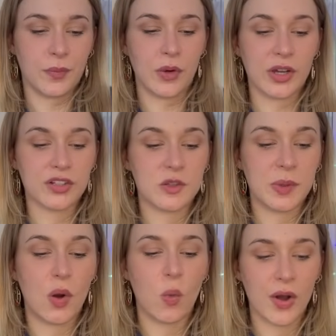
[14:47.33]
Or it could just
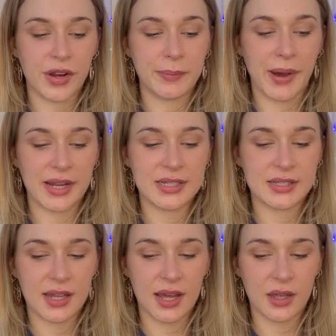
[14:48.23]
be a worry
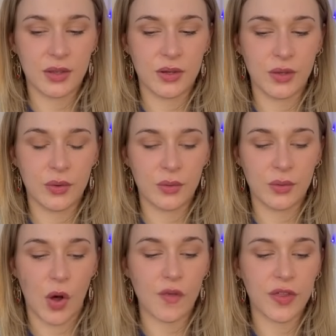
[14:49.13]
mindset, you know,
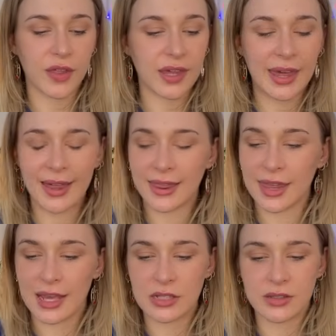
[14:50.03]
overthinking
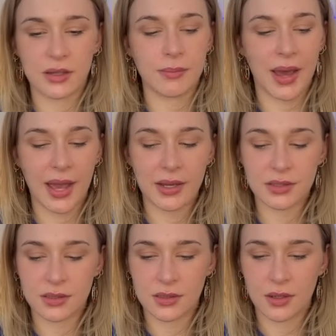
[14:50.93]
things to the
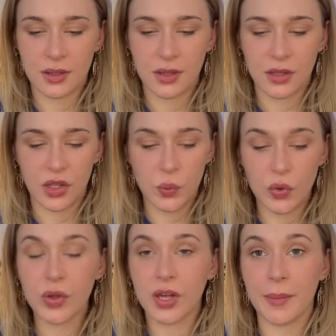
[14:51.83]
max. You
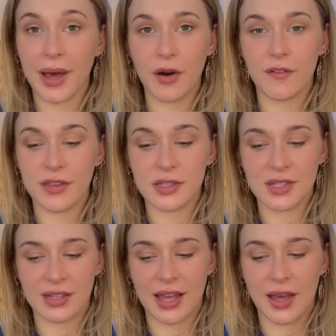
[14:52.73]
will come out of this.
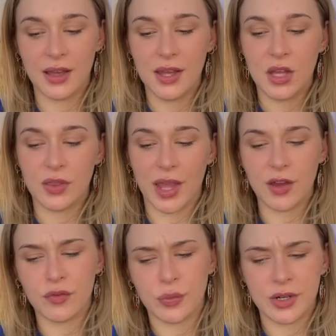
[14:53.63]
Like, that
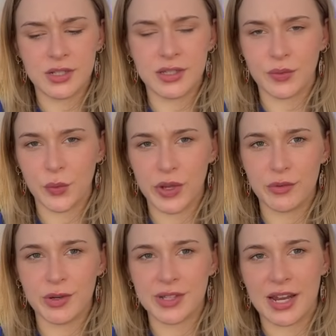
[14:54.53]
Knight of Wands and Queen
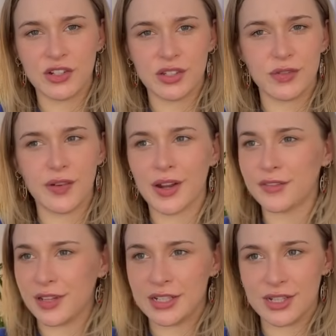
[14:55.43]
of Wands energy is very
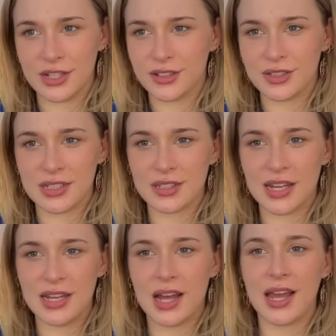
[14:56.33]
flirtatious.
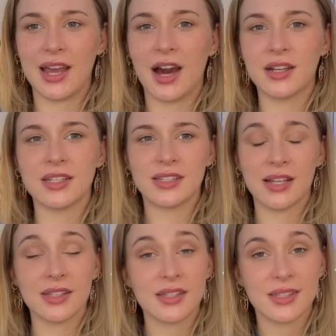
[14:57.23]
It
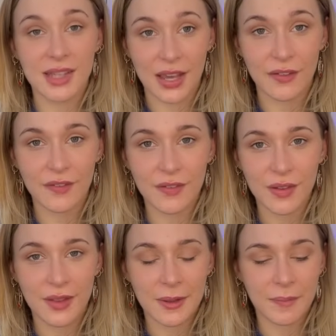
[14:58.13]
understands it's safe.
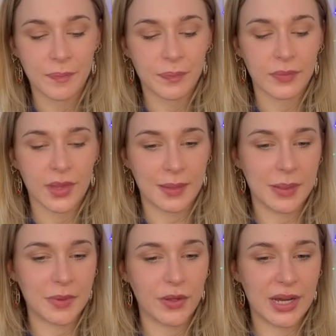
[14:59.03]
And
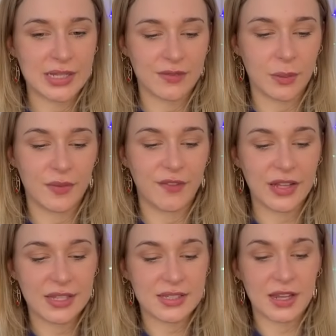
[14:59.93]
maybe you guys have not been
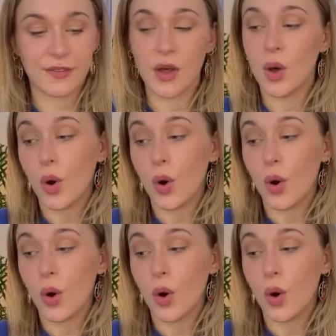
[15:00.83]
feeling safe.